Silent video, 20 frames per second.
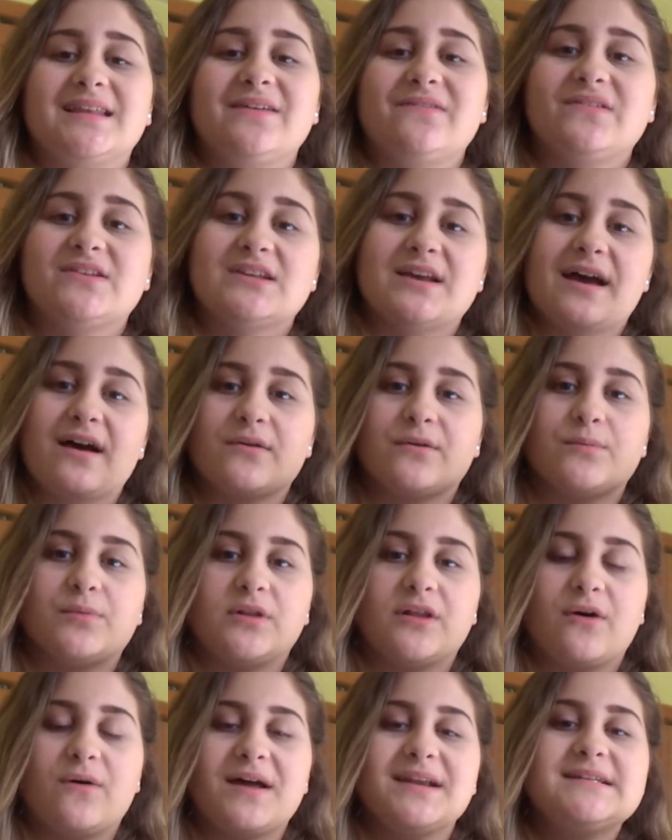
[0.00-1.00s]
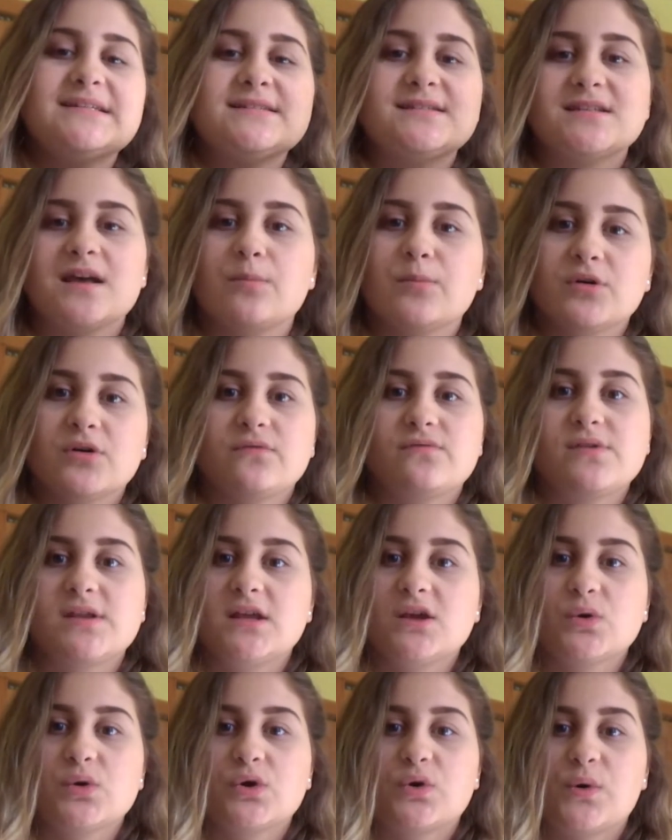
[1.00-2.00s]
leave it down below any summer
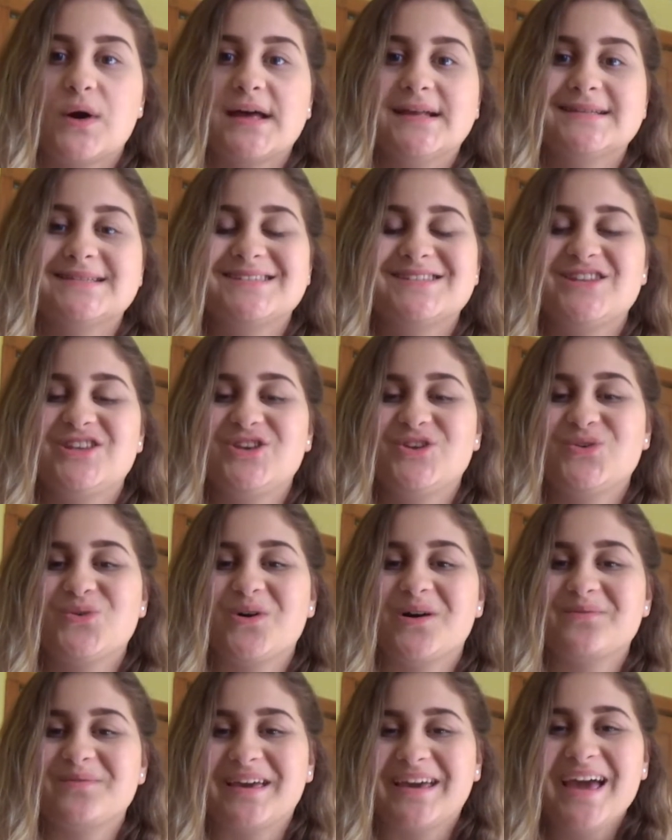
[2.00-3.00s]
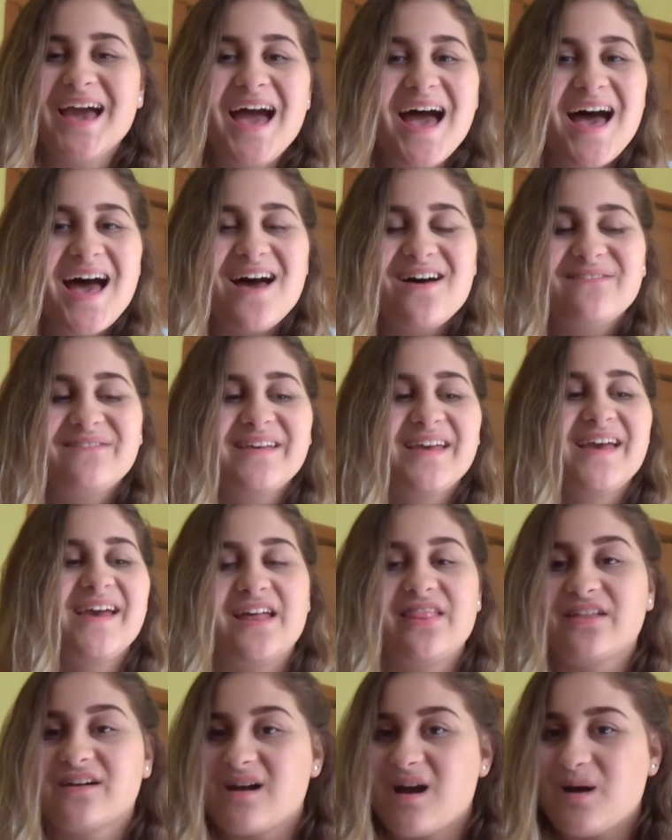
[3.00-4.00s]
video requests you may have
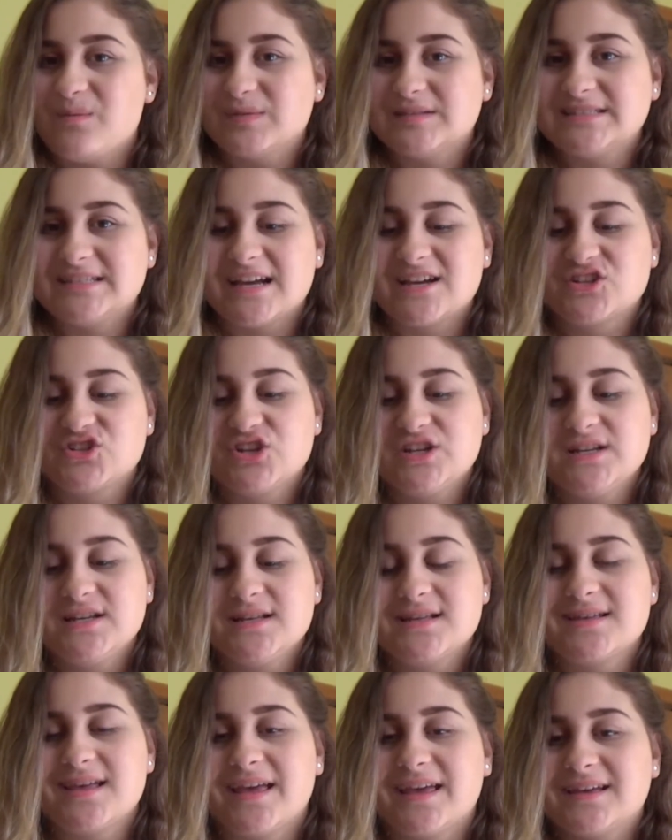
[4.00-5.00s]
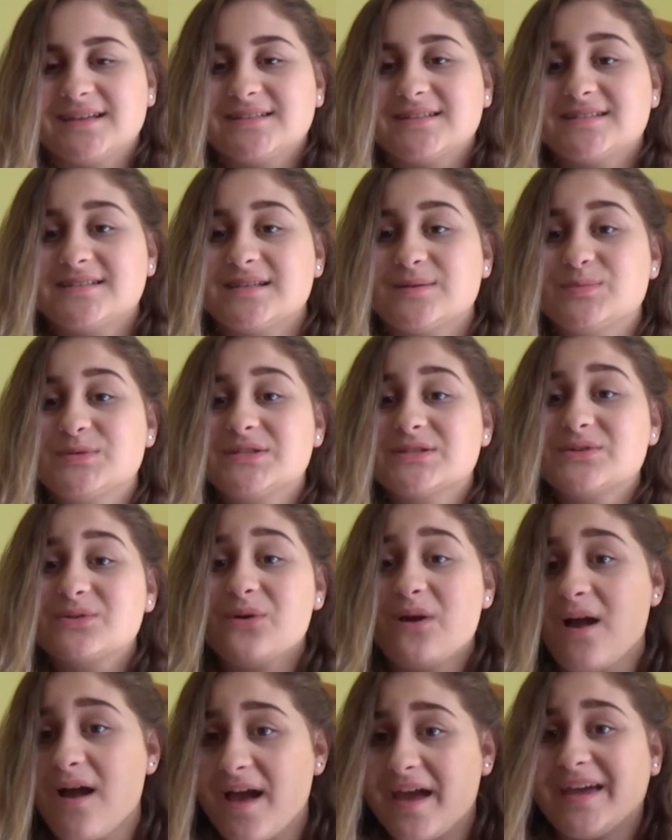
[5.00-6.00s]
in the comment section. And
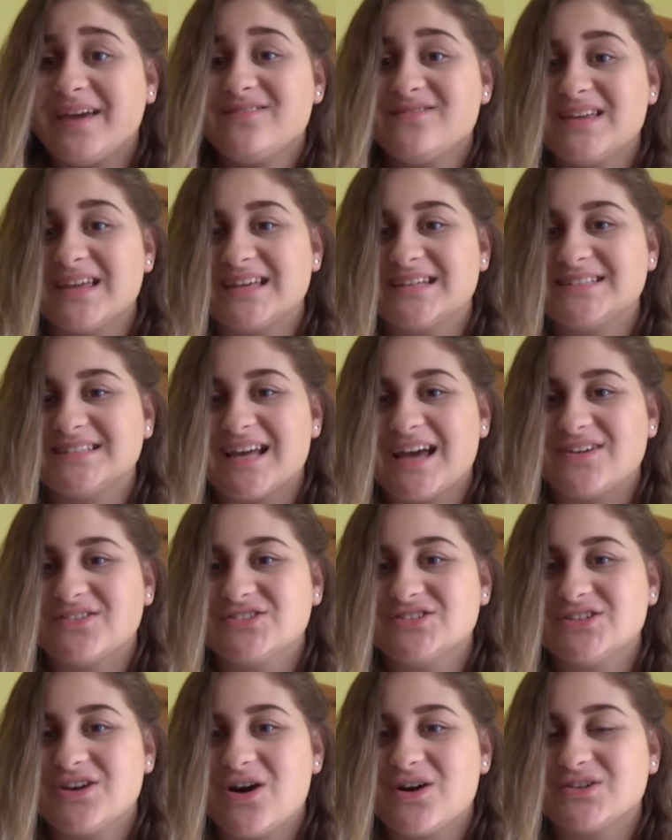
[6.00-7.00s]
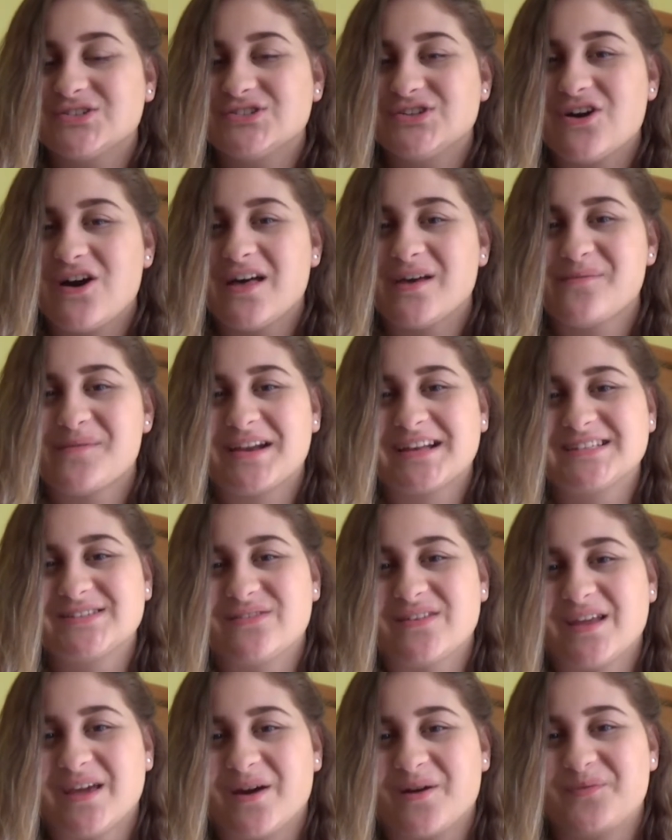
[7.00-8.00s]
subscribe, and I will talk to you all in my next
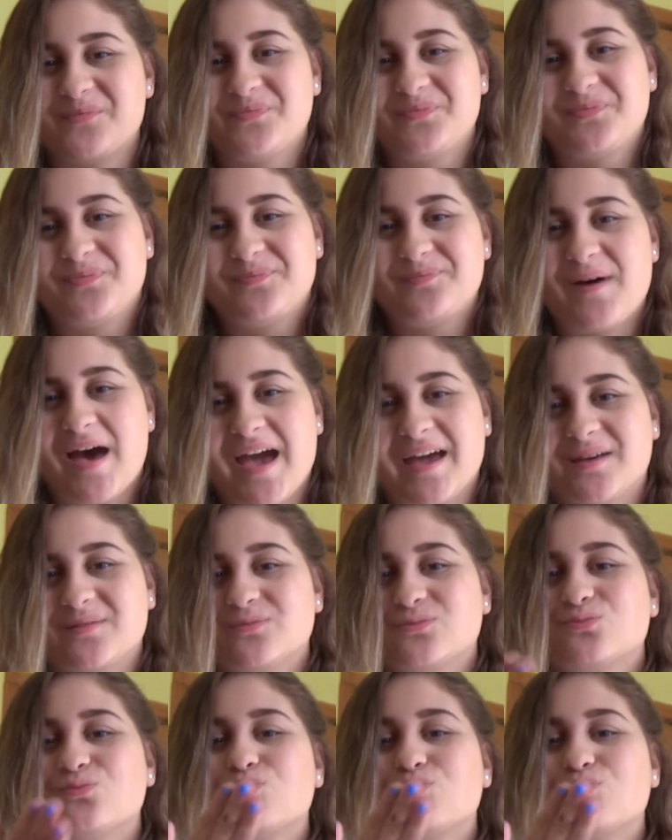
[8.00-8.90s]
video. Bye.